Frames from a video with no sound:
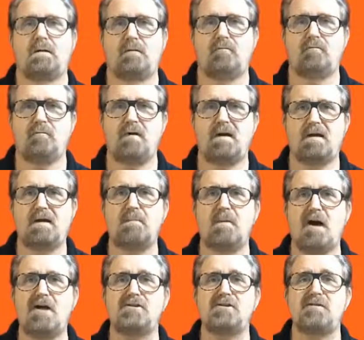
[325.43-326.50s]
friendly,
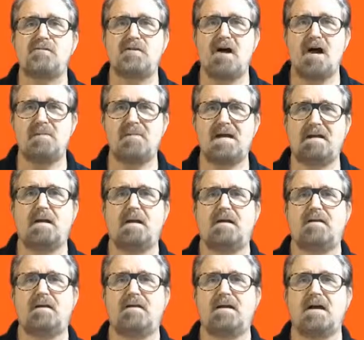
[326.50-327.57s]
positive comment
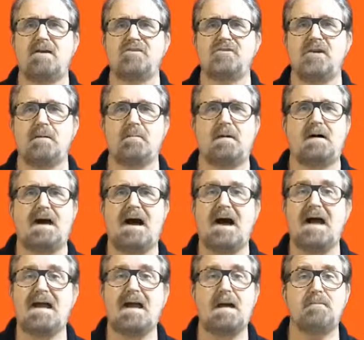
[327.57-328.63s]
that tells them,
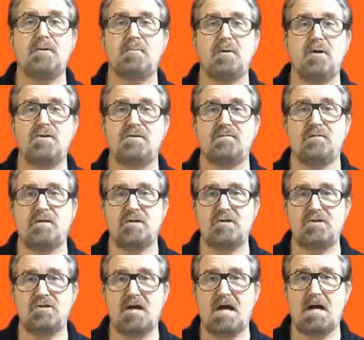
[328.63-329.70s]
I am the person for
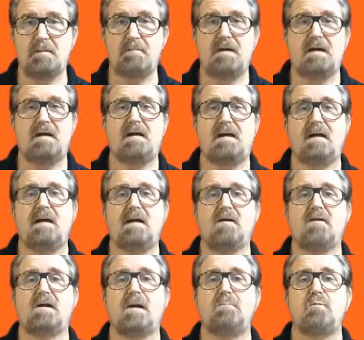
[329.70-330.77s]
this job, and here
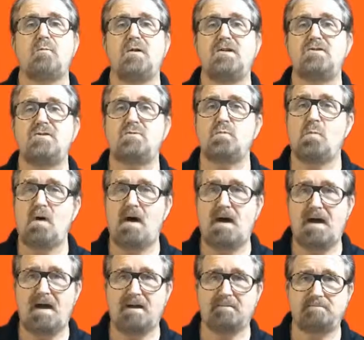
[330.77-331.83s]
are a couple reasons
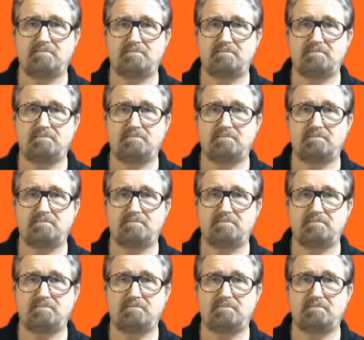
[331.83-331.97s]
why.